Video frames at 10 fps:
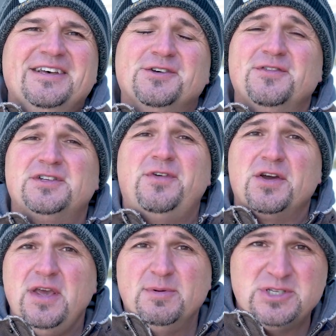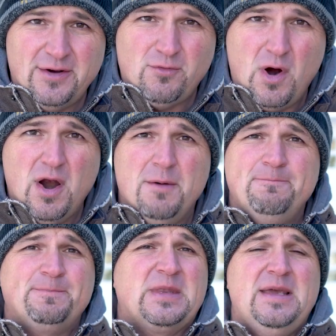So first of all, keep yourself
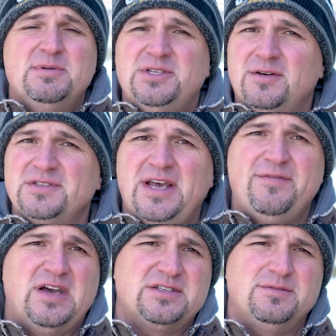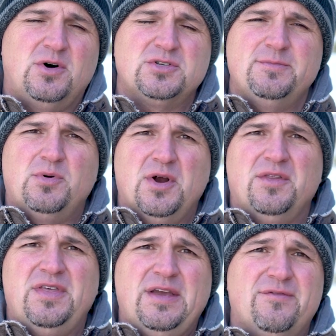warm, keep yourself safe. That's the most
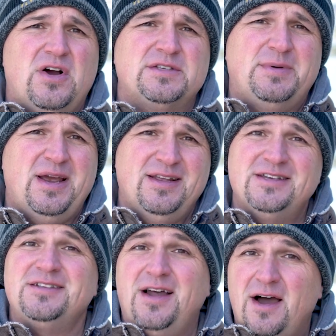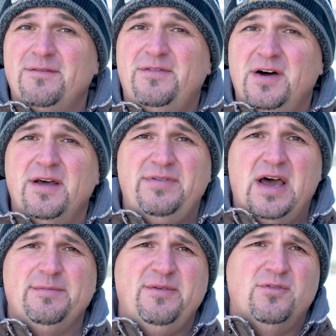important thing. Frostbite is not fun. I've
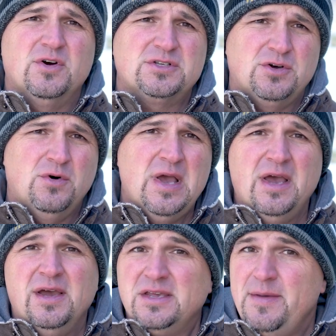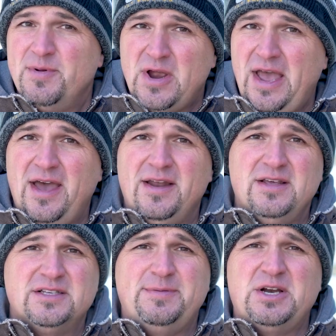had it before. So Keep your head,
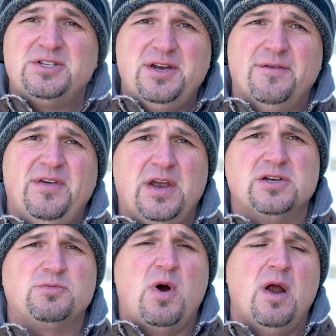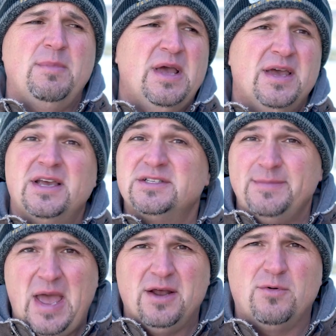especially fingers warm. Get
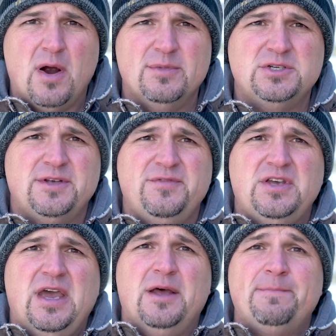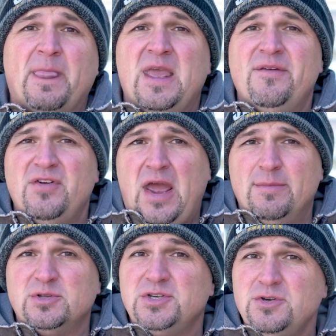some hand warmers if you can. If you're
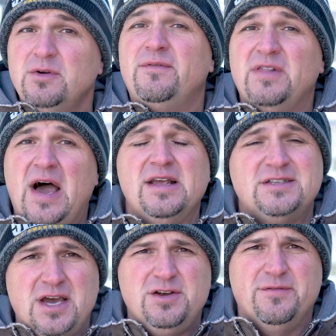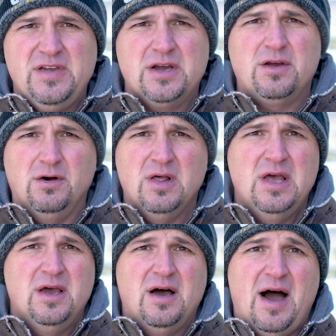able to, fly inside your vehicle.
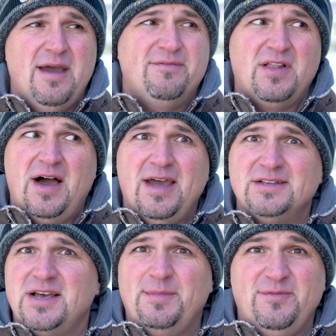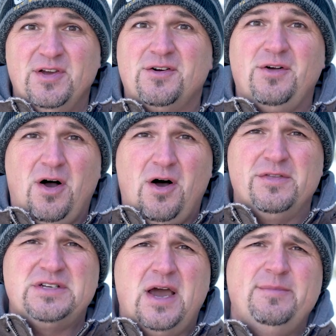I fly inside my vehicle all
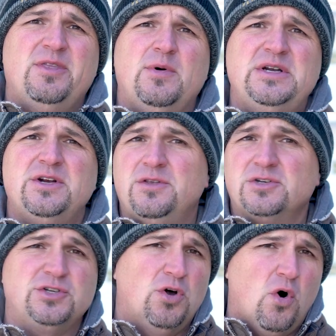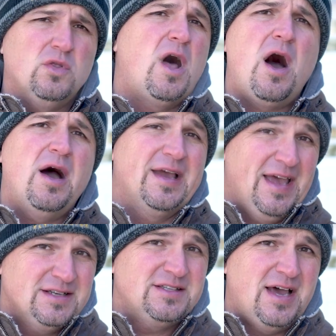the time in the winter. There's no law
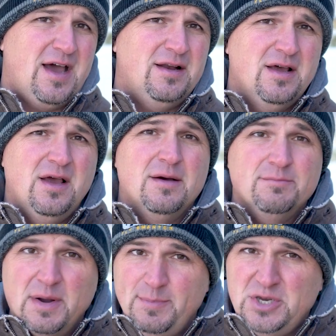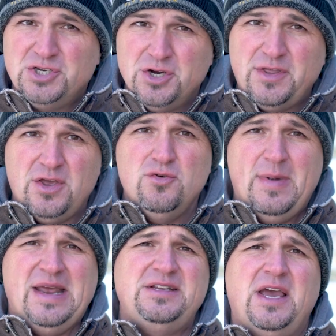against that, but be sure that you
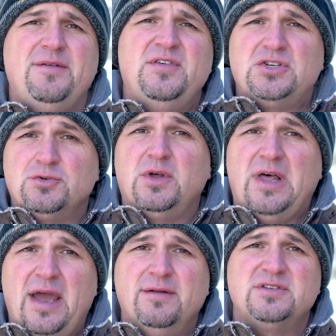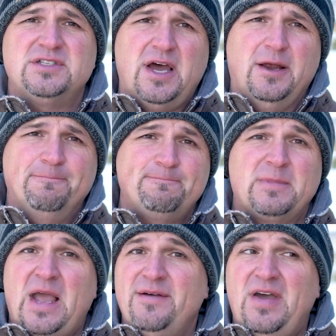maintain visual line of sight.
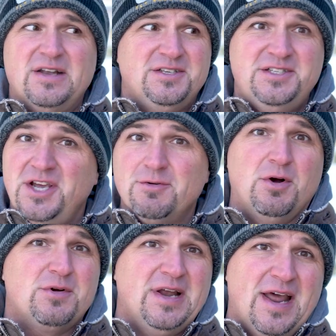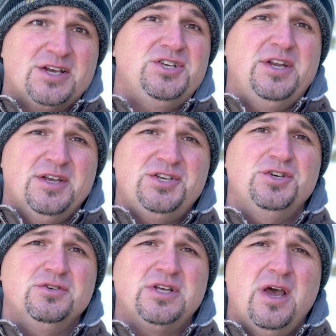I've had zero connection
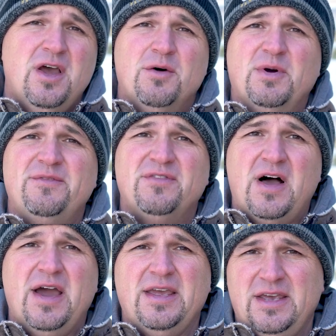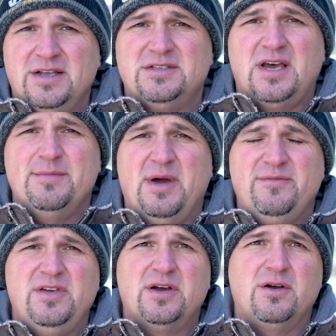issues when flying inside my
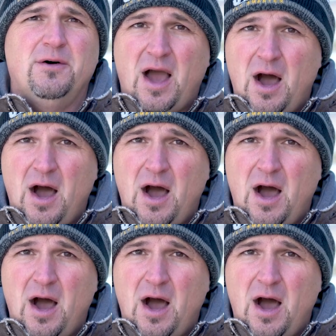vehicle.